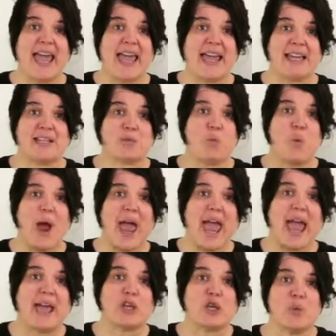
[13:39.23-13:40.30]
is
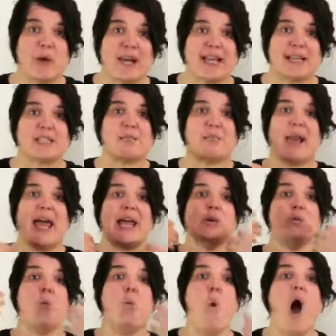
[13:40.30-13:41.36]
where you will
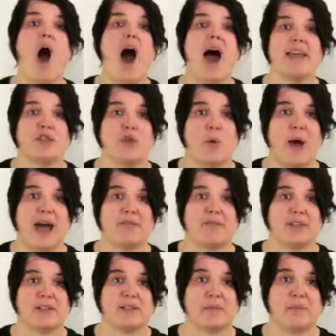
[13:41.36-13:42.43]
explain why you have
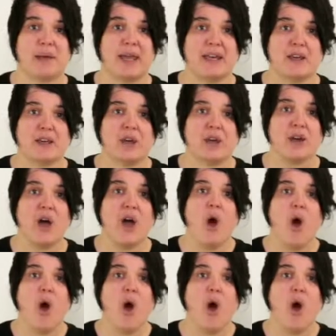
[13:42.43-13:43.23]
this opinion